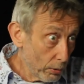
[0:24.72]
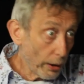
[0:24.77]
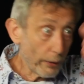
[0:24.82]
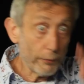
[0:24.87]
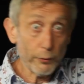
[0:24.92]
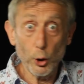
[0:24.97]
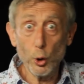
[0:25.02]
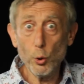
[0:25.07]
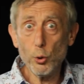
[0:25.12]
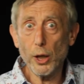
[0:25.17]

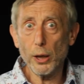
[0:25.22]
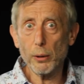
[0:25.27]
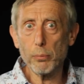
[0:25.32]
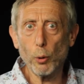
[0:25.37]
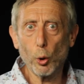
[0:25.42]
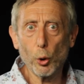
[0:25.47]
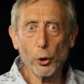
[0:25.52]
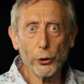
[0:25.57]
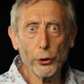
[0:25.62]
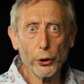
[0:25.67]
If you did
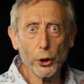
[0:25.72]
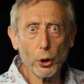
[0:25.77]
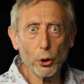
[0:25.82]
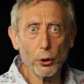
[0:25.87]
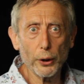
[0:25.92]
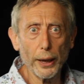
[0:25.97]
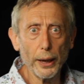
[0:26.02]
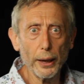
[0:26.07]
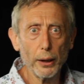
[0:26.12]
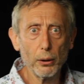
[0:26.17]
more of the
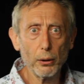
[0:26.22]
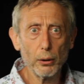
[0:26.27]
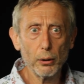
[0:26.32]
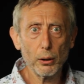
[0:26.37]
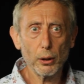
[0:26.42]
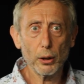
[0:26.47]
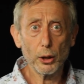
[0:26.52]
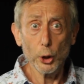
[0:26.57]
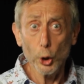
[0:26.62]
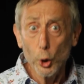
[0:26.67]
cooking,
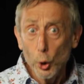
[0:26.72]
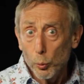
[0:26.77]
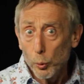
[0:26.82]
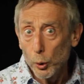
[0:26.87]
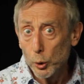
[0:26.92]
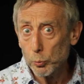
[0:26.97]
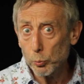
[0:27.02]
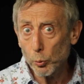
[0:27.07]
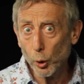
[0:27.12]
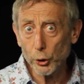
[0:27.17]
you
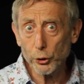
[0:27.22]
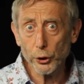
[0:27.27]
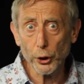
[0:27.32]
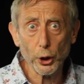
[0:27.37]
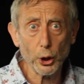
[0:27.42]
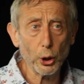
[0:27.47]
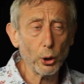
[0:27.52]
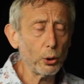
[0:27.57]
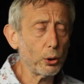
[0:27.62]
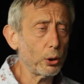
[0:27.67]
wouldn't want to
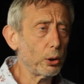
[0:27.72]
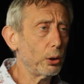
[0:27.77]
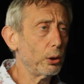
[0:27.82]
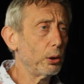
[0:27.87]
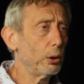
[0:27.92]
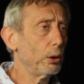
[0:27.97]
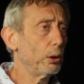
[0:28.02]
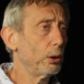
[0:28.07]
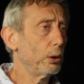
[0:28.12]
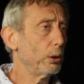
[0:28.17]
cook
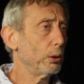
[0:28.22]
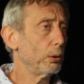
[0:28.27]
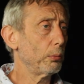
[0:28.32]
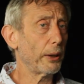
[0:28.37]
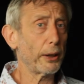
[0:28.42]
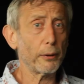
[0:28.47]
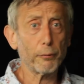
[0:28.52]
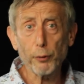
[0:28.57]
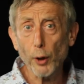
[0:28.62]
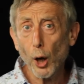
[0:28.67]

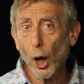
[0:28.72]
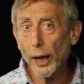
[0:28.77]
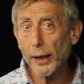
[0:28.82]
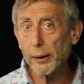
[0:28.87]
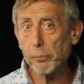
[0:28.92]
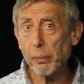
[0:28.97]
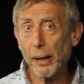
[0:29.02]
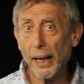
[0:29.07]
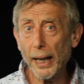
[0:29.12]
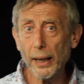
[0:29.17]
with a
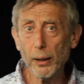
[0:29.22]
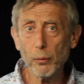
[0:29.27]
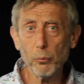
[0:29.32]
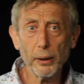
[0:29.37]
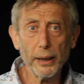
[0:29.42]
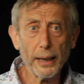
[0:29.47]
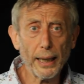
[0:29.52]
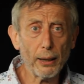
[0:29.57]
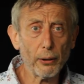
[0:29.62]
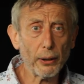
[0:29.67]
frying pan
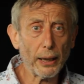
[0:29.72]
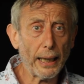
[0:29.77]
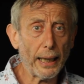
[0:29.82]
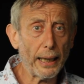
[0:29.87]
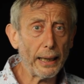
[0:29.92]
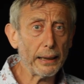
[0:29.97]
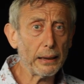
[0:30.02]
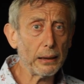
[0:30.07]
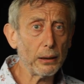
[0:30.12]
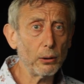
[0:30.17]
without a
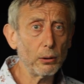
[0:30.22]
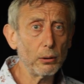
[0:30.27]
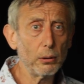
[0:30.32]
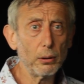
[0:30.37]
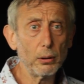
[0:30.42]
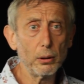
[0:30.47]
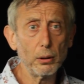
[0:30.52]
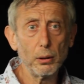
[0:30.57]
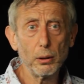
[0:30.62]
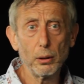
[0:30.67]
handle.
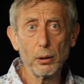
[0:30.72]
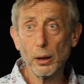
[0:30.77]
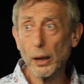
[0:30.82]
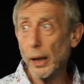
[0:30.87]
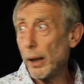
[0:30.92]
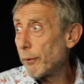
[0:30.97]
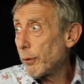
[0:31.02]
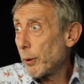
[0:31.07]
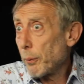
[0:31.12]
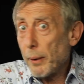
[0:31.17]

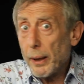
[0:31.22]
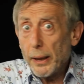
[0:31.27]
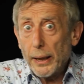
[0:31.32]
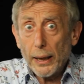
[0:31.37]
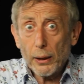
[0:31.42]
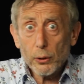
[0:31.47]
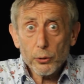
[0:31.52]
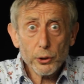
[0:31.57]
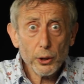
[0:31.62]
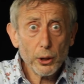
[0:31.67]
Everyone
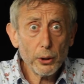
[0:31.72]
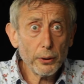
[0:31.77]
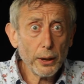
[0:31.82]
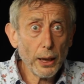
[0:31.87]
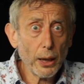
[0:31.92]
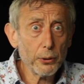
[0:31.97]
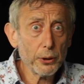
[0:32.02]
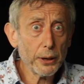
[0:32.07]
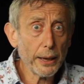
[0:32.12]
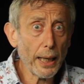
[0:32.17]
else who
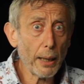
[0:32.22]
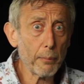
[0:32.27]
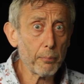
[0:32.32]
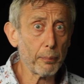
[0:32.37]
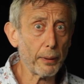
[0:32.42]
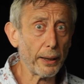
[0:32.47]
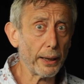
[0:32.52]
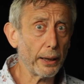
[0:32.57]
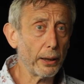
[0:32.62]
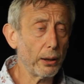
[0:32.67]
goes
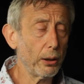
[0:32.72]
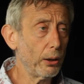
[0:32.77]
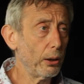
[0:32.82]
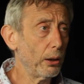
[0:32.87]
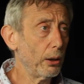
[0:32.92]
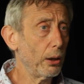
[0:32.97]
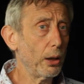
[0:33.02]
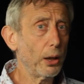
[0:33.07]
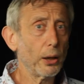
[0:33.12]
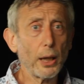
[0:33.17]
camping
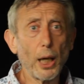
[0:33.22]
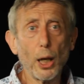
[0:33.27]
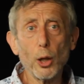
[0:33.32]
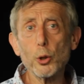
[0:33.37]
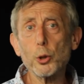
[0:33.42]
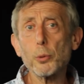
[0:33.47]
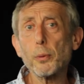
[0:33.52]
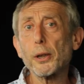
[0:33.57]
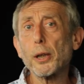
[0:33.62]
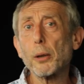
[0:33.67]

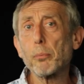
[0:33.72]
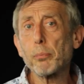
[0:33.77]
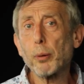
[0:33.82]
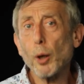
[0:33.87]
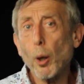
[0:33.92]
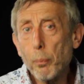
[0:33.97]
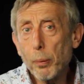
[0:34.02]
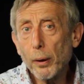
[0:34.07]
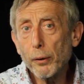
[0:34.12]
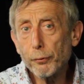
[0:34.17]
goes with a
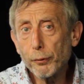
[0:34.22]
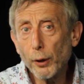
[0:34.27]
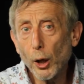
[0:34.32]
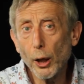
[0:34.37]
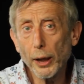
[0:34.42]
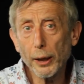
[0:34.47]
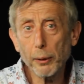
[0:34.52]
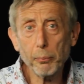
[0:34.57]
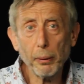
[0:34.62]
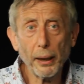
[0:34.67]
proper
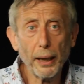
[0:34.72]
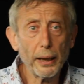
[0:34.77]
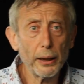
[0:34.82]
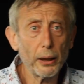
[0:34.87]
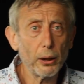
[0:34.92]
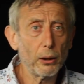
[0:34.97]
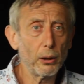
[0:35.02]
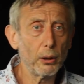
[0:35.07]
frying pan.